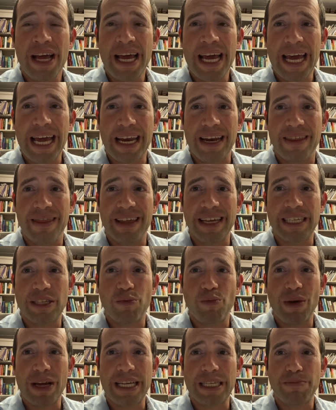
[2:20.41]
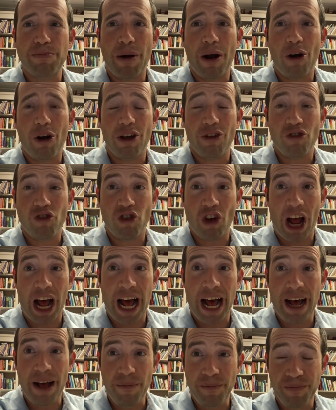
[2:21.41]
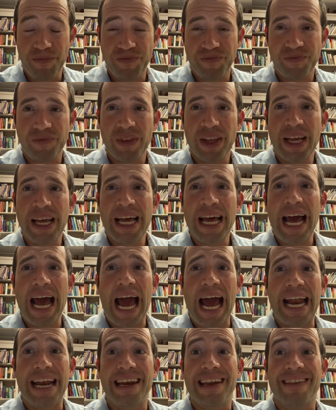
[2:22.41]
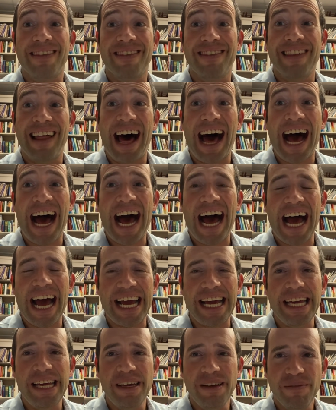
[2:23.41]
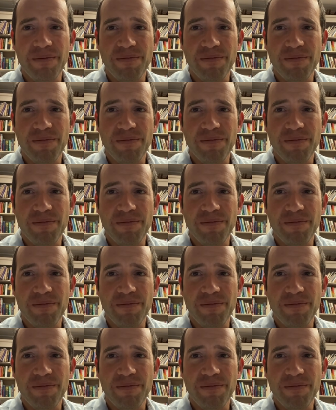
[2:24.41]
in this week's parasha and lie.